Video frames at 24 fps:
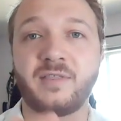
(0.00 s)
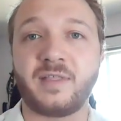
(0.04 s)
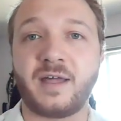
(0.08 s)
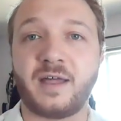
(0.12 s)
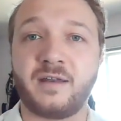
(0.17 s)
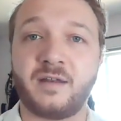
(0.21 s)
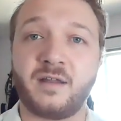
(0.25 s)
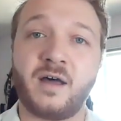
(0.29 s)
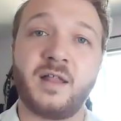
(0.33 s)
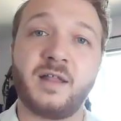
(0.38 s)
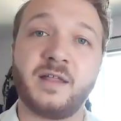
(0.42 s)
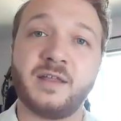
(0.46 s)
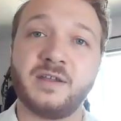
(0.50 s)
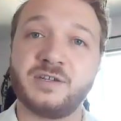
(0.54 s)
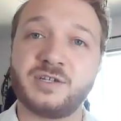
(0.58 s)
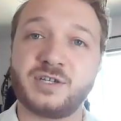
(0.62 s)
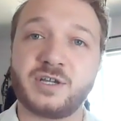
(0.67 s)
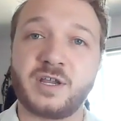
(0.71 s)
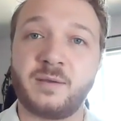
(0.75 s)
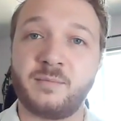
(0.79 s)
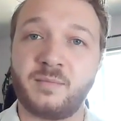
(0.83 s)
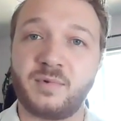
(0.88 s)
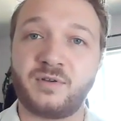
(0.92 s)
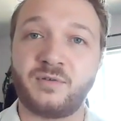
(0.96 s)
that
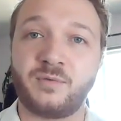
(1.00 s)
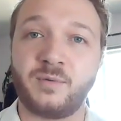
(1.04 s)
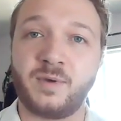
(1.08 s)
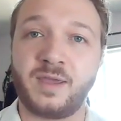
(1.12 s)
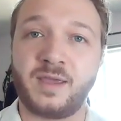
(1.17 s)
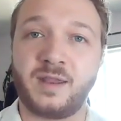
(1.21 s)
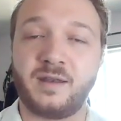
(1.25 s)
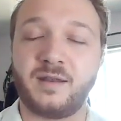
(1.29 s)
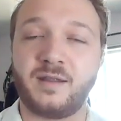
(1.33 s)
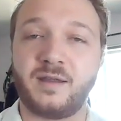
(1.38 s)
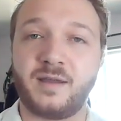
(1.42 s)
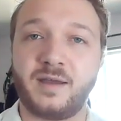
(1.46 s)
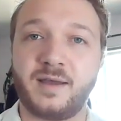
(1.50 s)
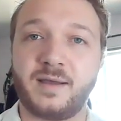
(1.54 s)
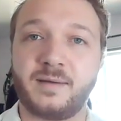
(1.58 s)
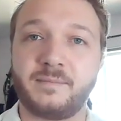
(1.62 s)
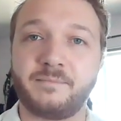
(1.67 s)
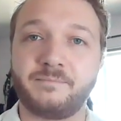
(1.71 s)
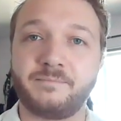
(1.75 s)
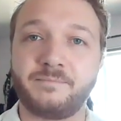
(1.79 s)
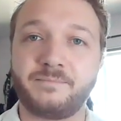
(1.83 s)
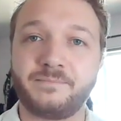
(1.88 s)
knowledge in between um,